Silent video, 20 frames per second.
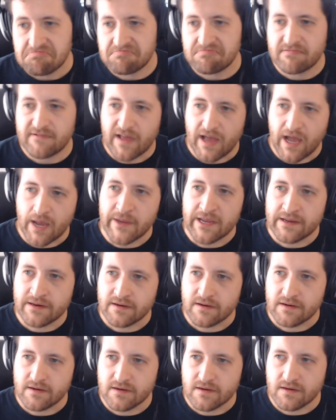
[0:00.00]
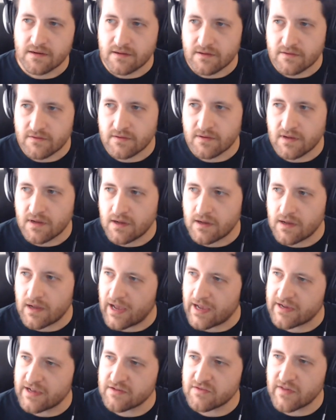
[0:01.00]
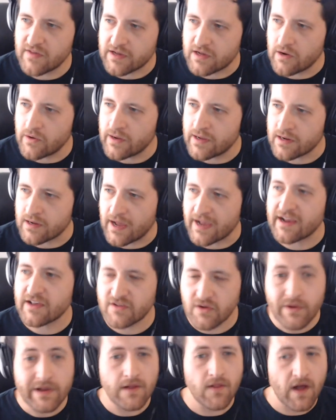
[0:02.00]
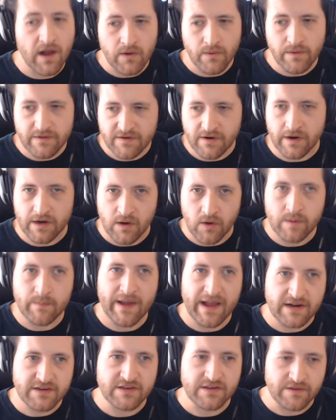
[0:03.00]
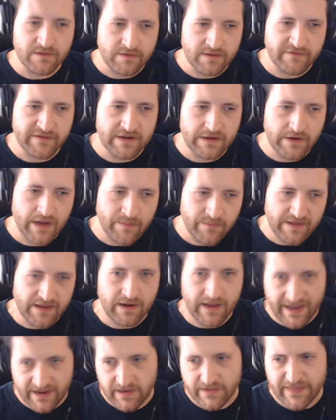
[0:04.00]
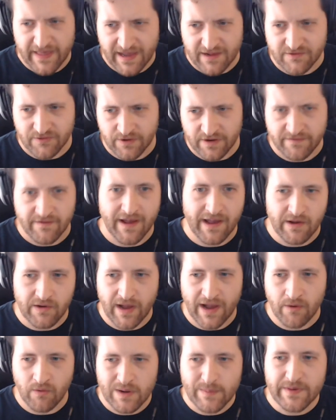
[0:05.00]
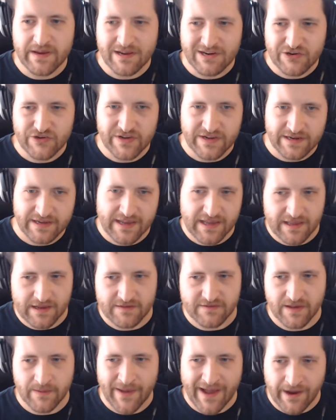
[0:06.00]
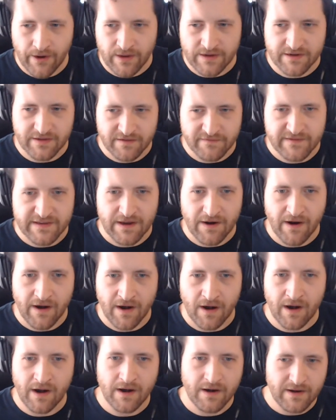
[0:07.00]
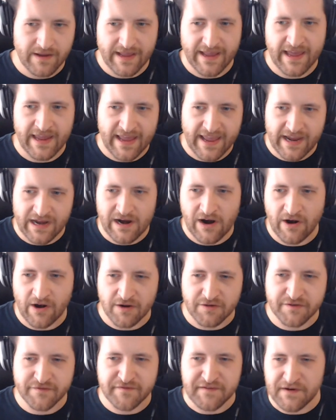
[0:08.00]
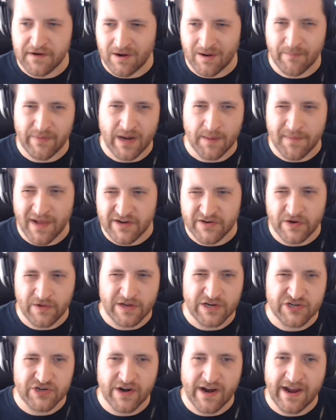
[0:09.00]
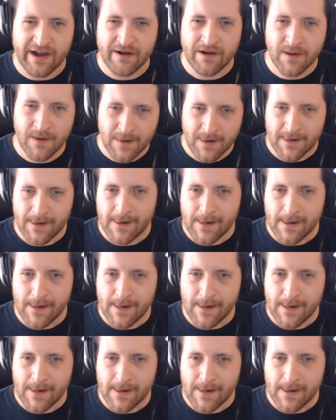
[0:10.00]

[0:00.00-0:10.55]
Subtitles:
I mean, going back to the video game thing and that sort of, I would be interested in getting somehow into the VR and AR sphere, but I'm not totally sure how.